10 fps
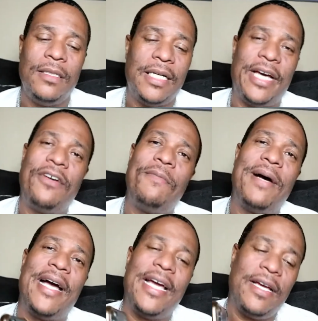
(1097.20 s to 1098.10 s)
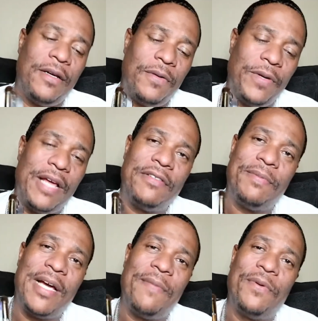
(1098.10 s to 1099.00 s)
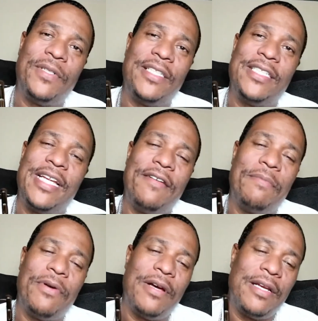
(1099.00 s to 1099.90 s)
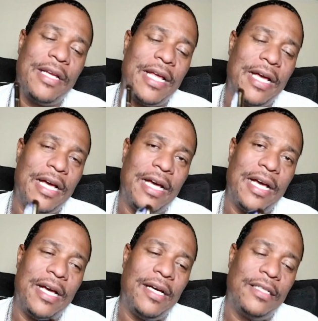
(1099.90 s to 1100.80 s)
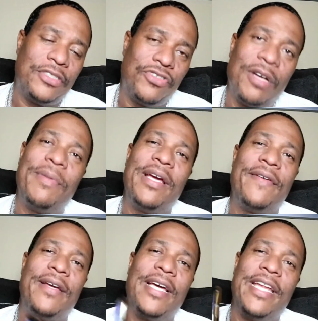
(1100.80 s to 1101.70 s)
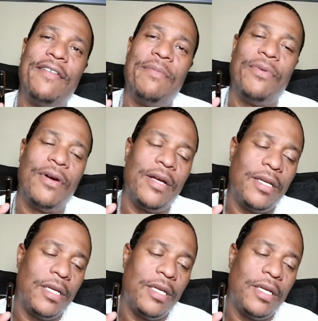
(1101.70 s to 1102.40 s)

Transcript: I don't buy, when I was buying protein shake, I never brought strawberry, I never brought